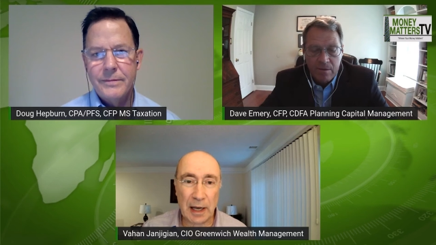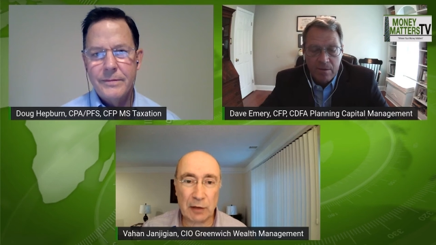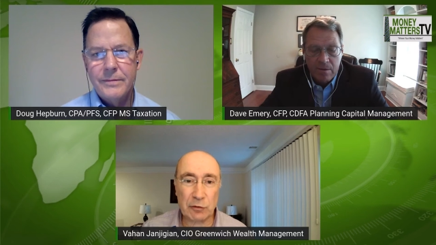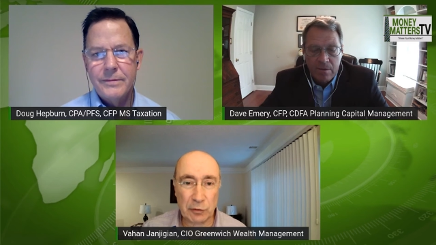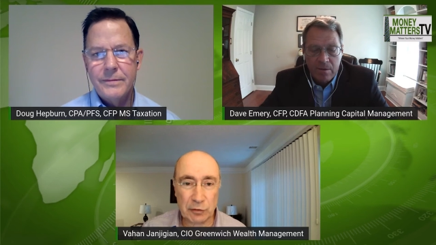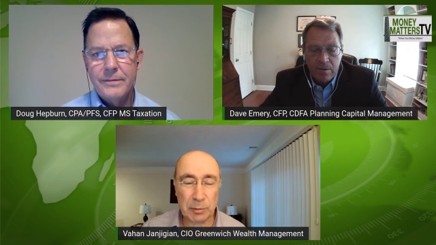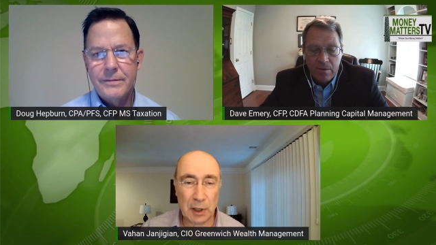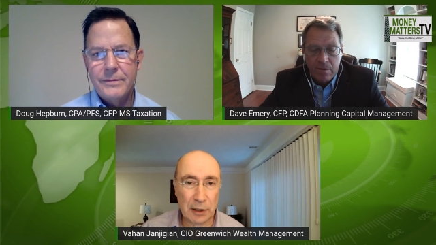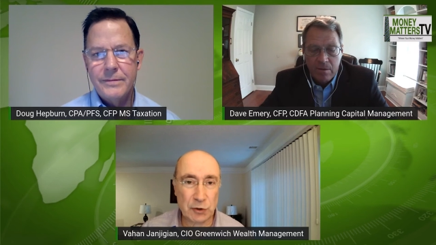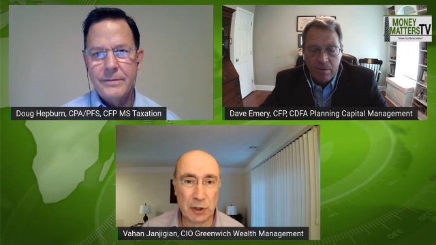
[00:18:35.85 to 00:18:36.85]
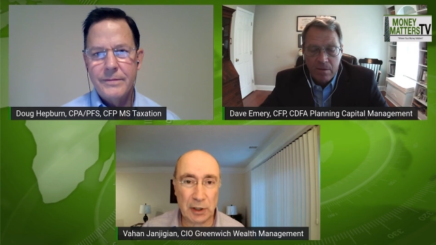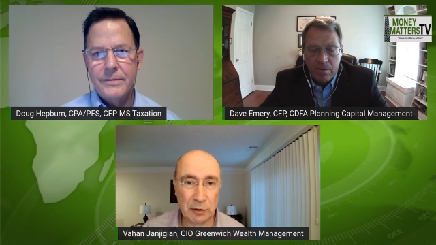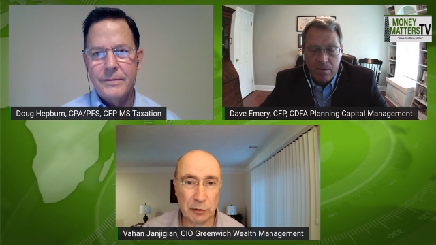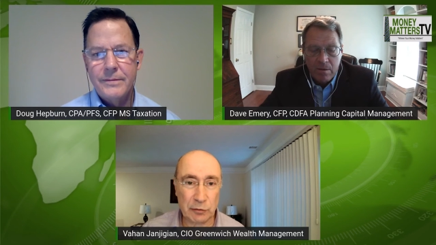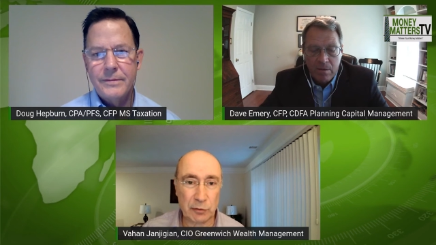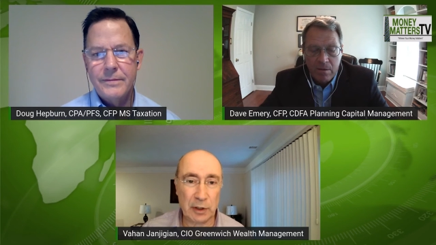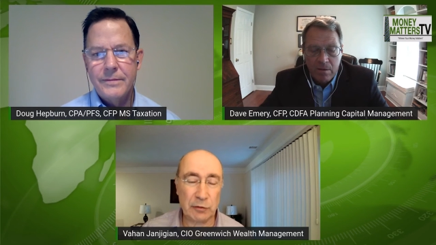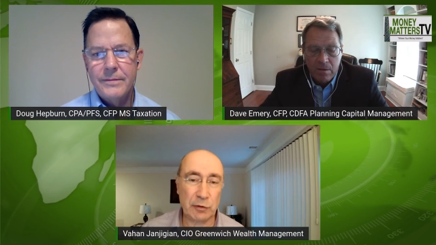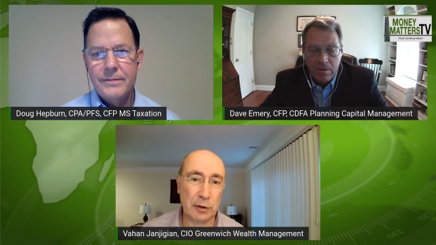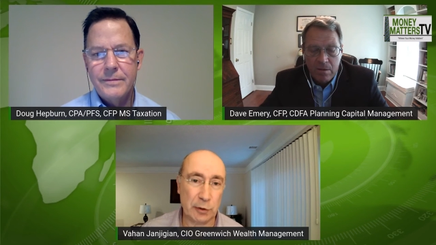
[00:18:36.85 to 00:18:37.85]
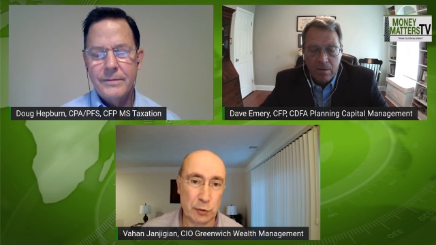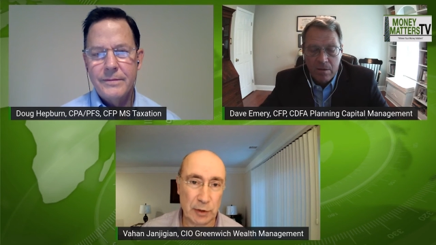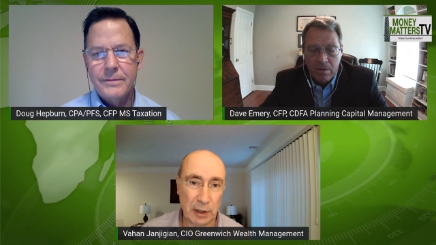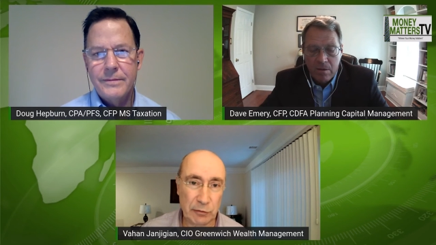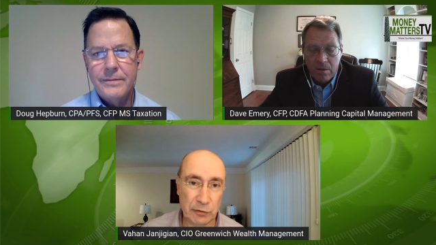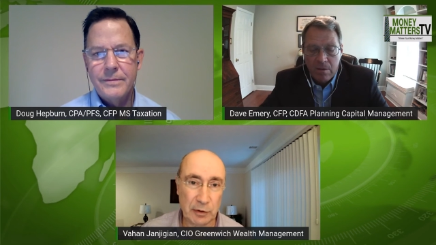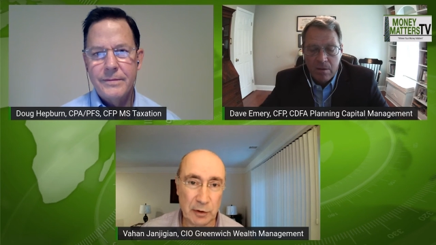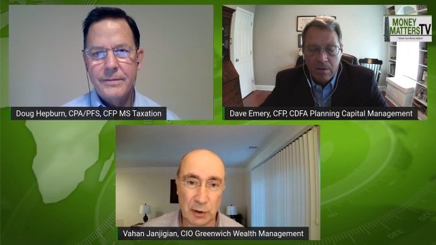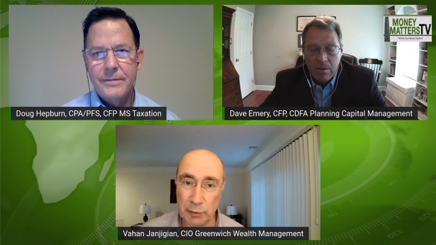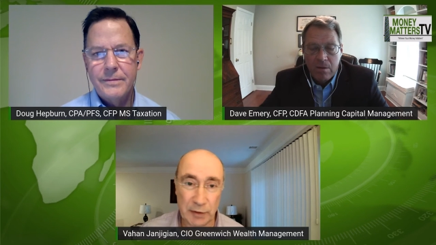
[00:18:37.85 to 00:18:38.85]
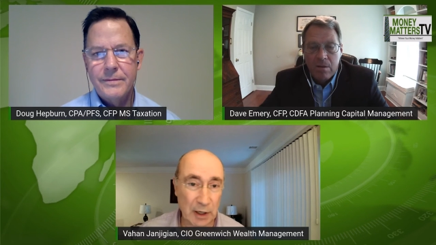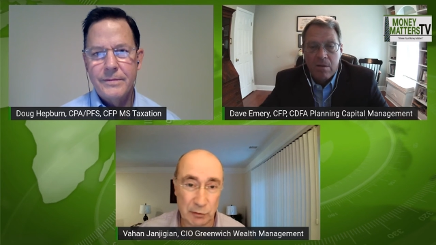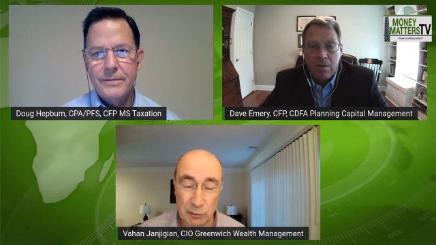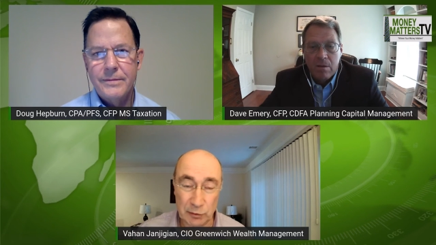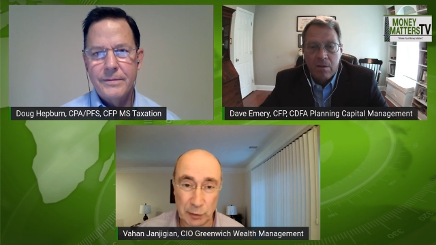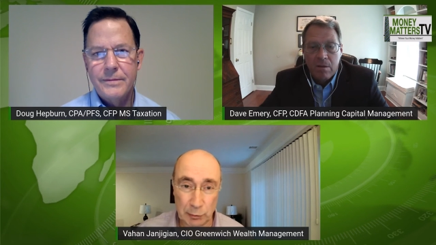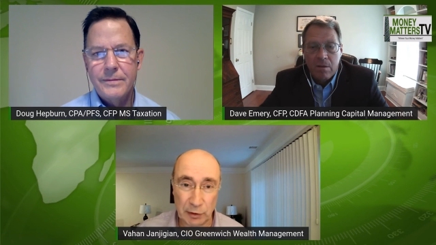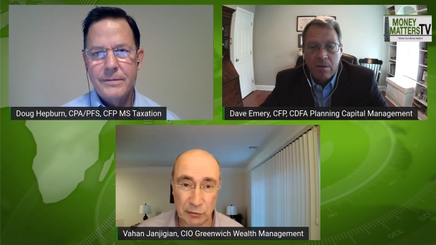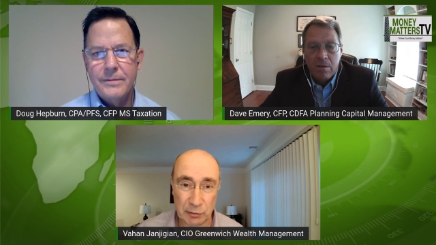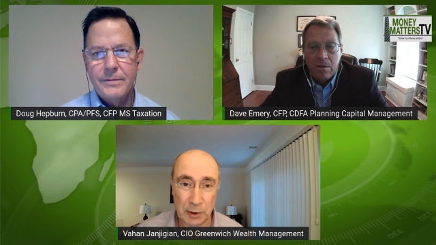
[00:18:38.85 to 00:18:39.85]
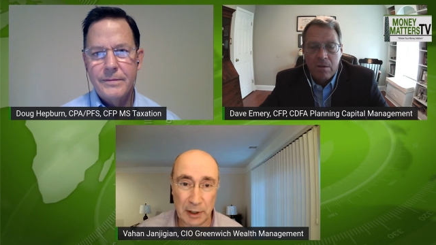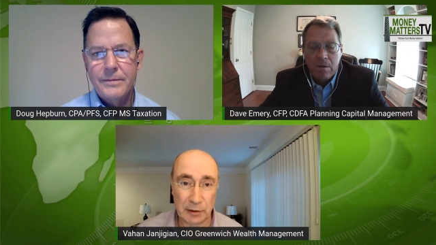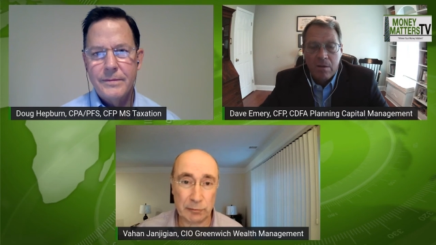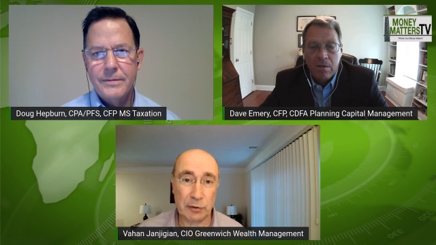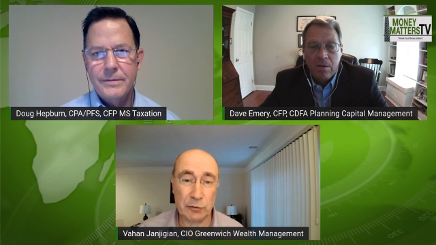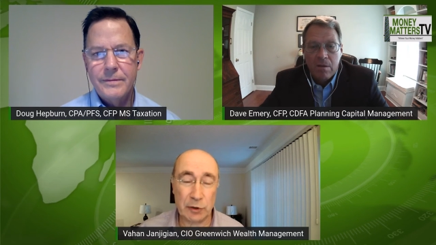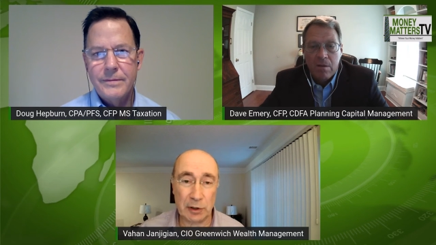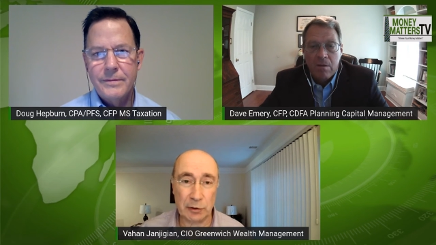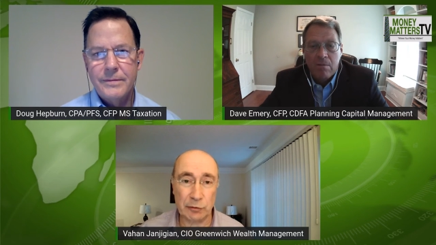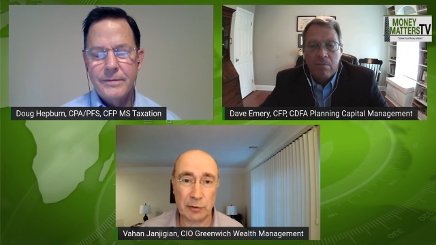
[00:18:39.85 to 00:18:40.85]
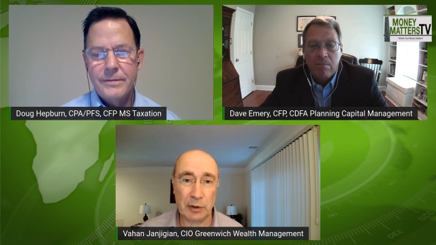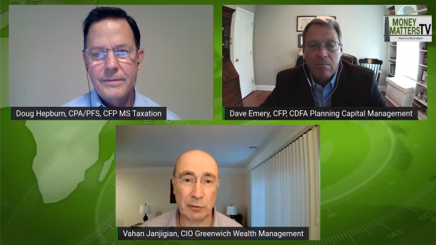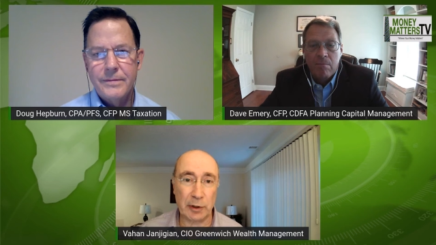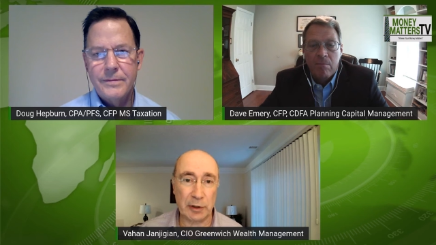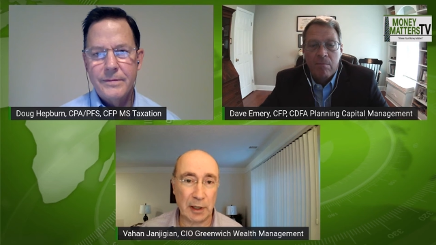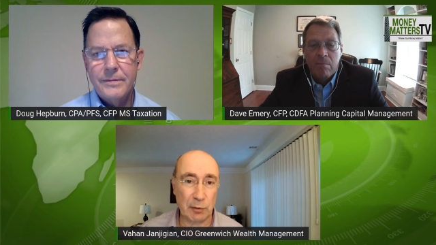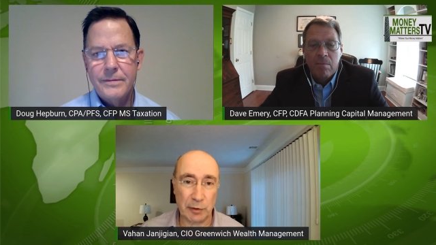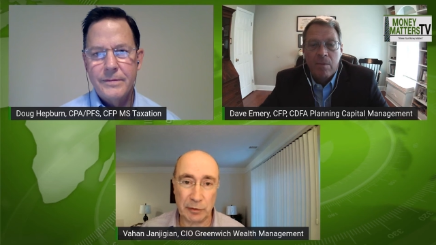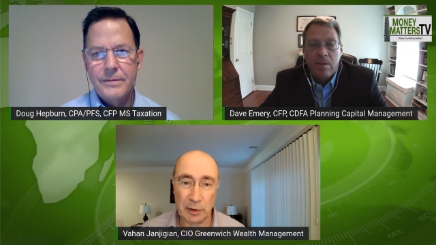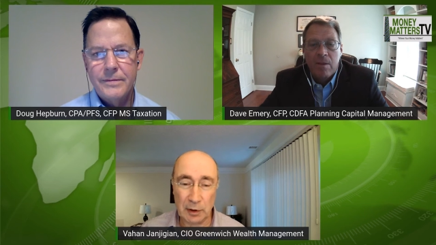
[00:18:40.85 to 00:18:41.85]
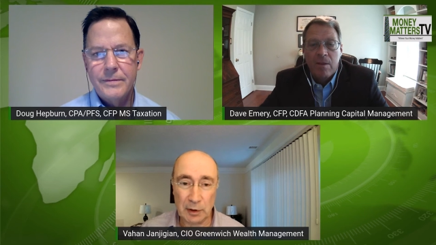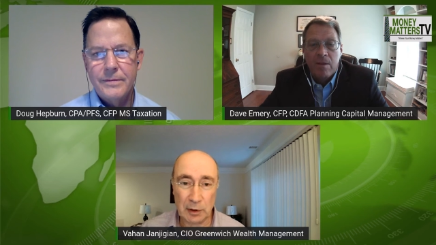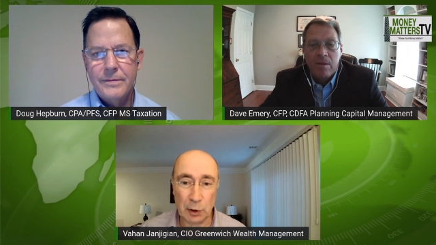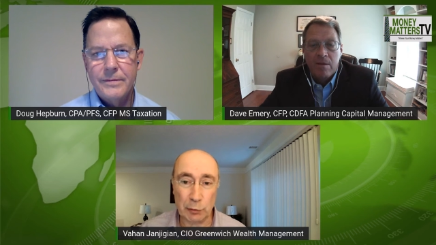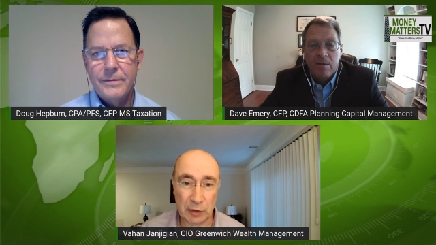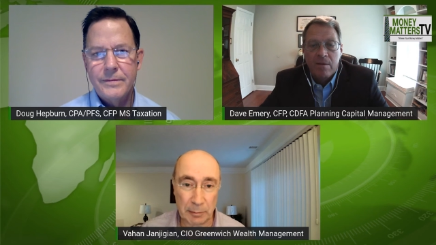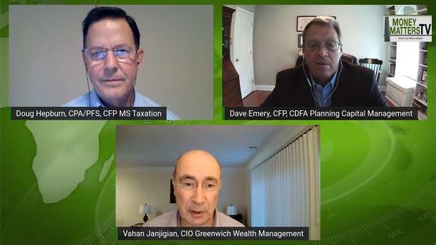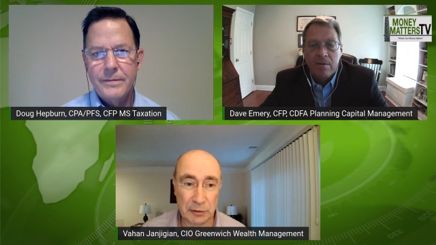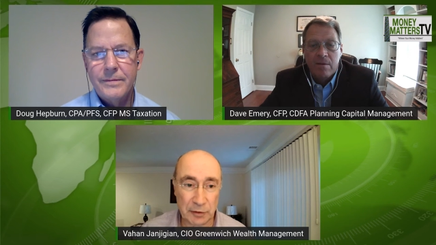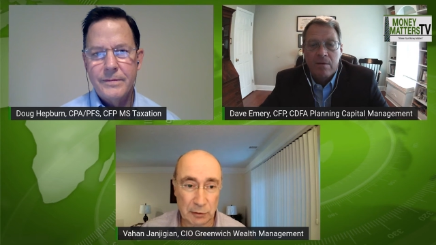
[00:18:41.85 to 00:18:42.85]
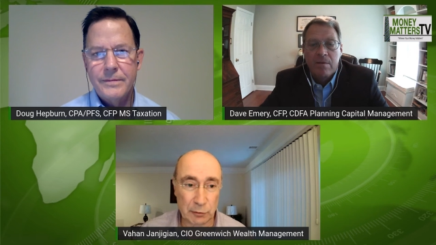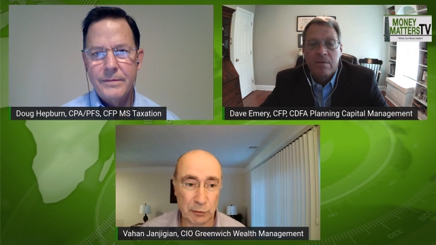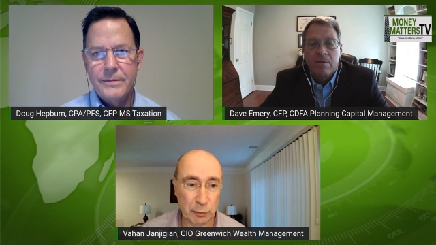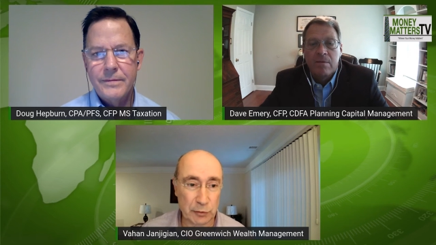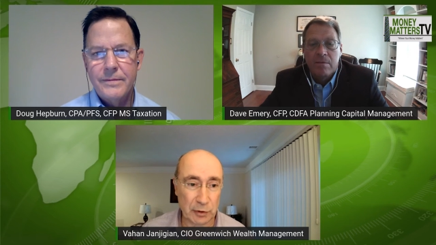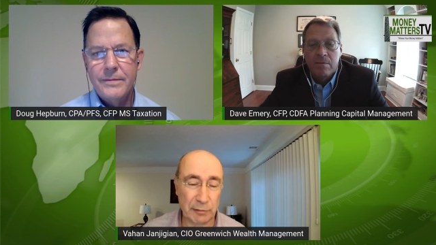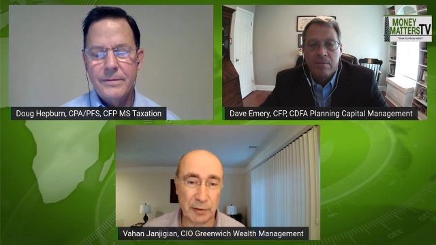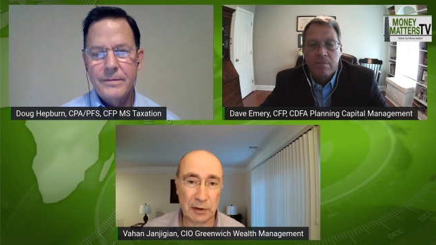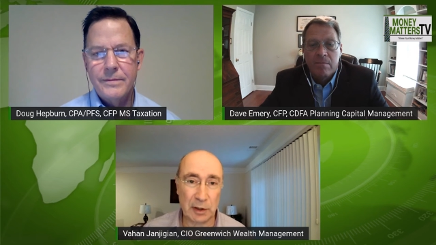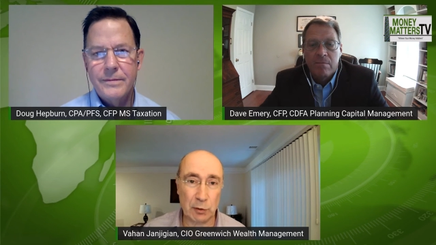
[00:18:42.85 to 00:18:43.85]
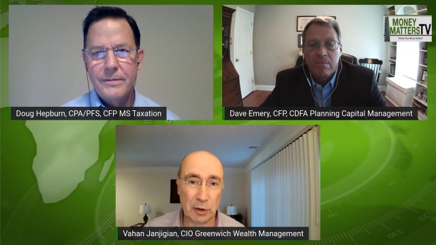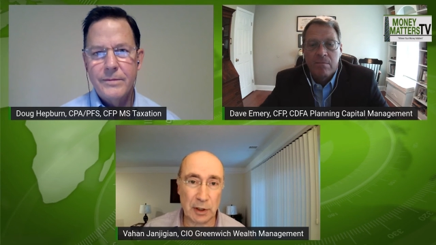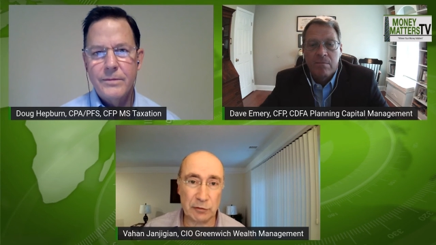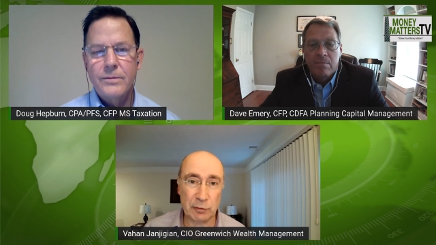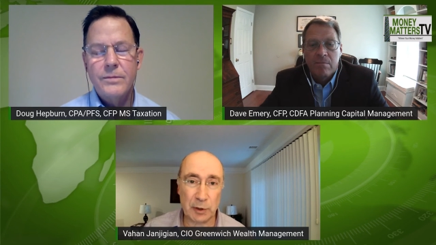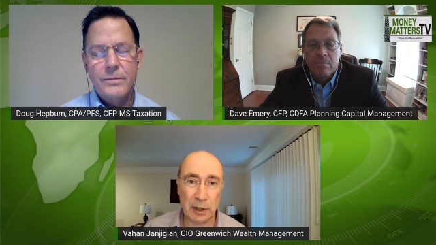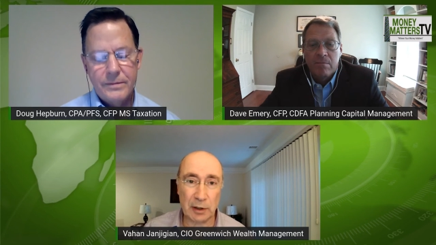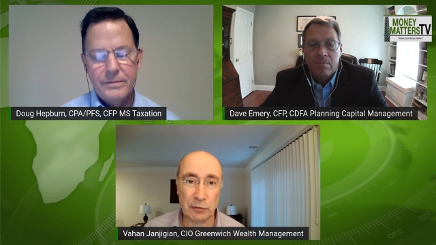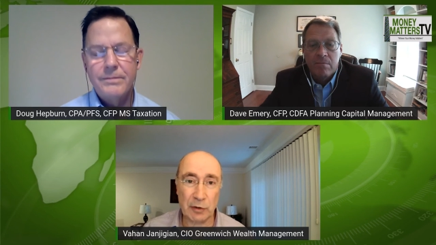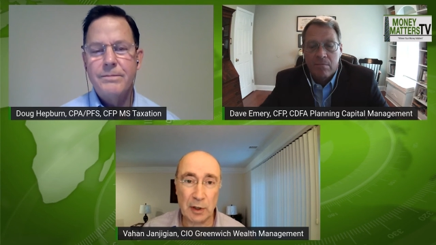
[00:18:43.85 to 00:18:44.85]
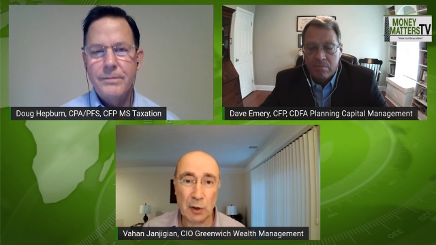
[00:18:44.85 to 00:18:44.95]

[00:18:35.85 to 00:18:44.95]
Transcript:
Speaker 1: as the supply chain constraints are addressed, you know, we've got serious supply chain constraints right now with, you know, semiconductors, which are affecting all kinds of products.